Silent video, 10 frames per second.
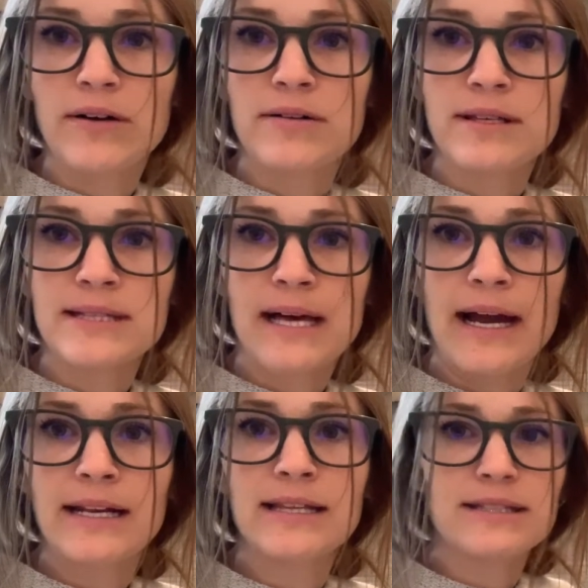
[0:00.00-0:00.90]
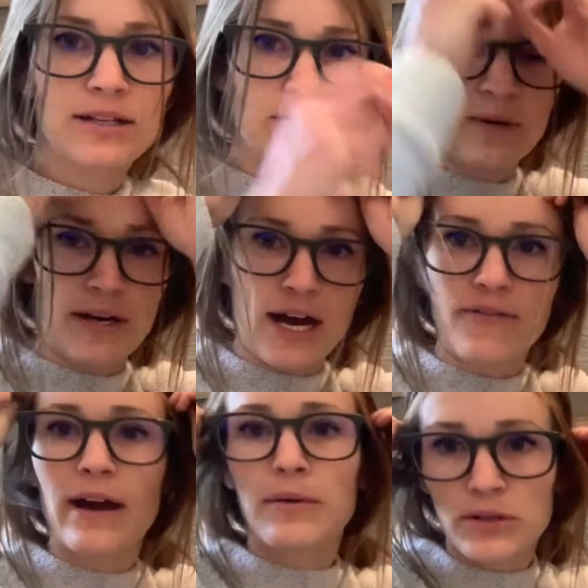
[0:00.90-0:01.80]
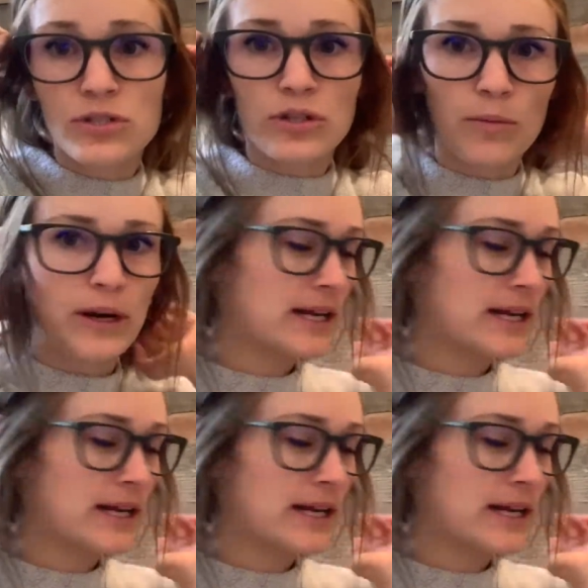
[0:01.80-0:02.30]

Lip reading: in this line that's going to run off, I would assume, when I